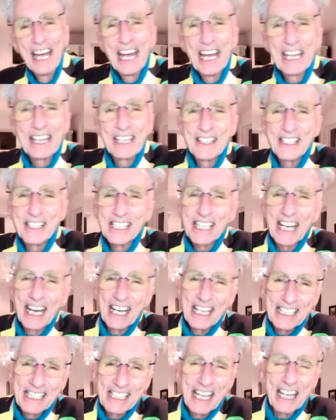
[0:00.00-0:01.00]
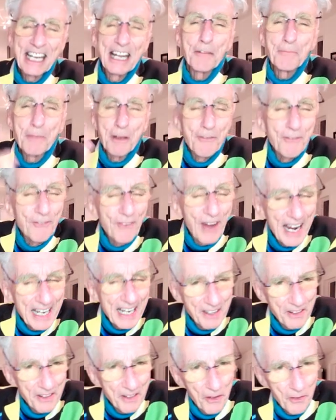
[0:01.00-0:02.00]
and there's sites that help you find
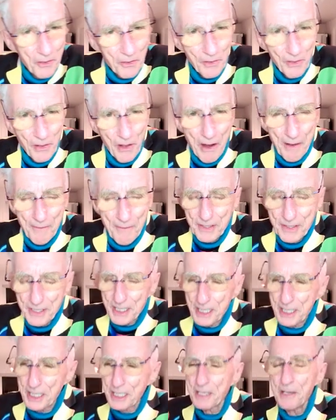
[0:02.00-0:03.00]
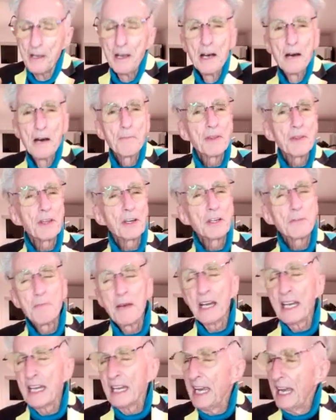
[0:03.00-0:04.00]
the local offices, but there's
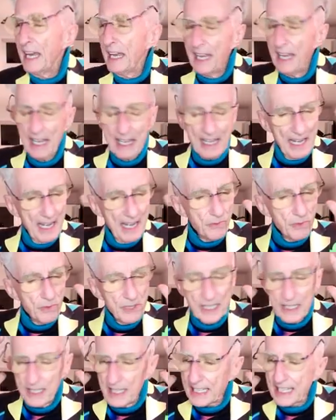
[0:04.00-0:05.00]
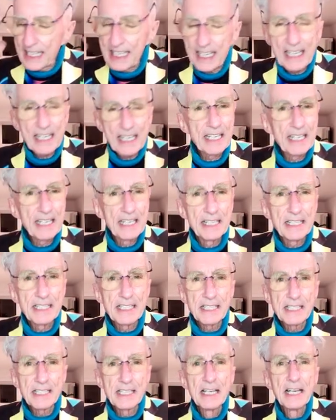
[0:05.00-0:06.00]
many. And really the key
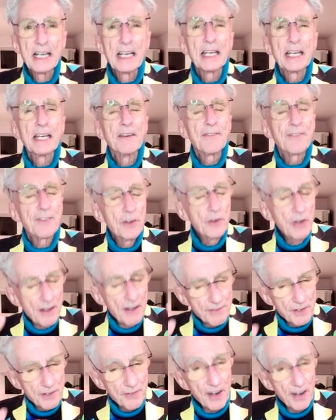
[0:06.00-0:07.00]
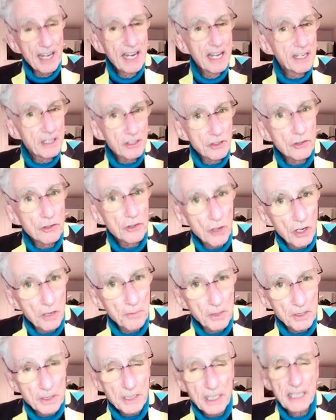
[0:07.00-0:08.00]
is if you have financial
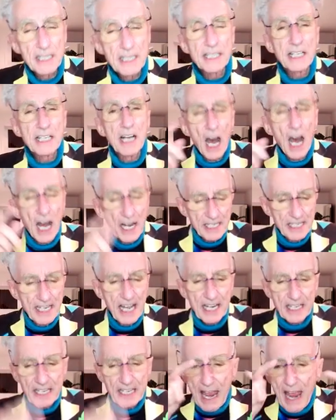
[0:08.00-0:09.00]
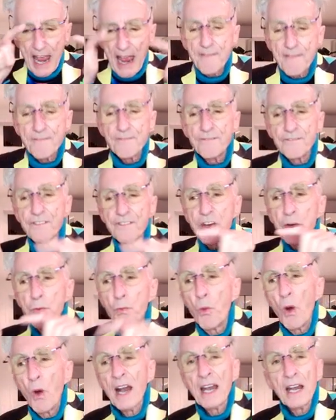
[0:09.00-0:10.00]
troubles, is contact every
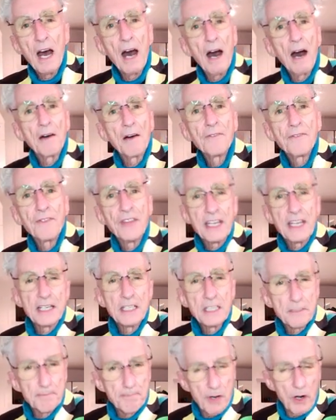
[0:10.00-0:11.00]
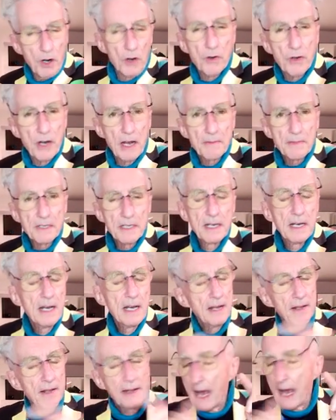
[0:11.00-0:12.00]
one of these programs.
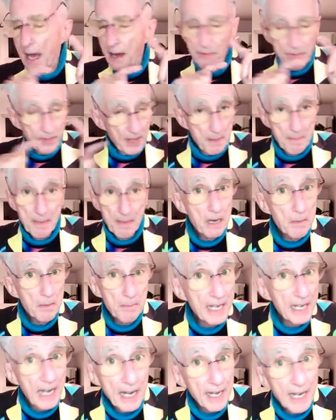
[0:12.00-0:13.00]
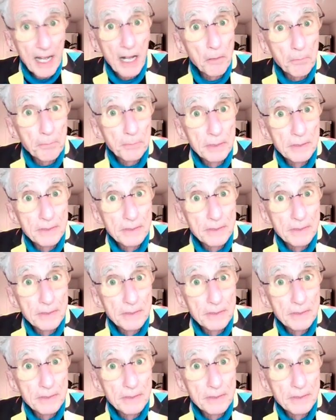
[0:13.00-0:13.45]
Now, they may or may not help.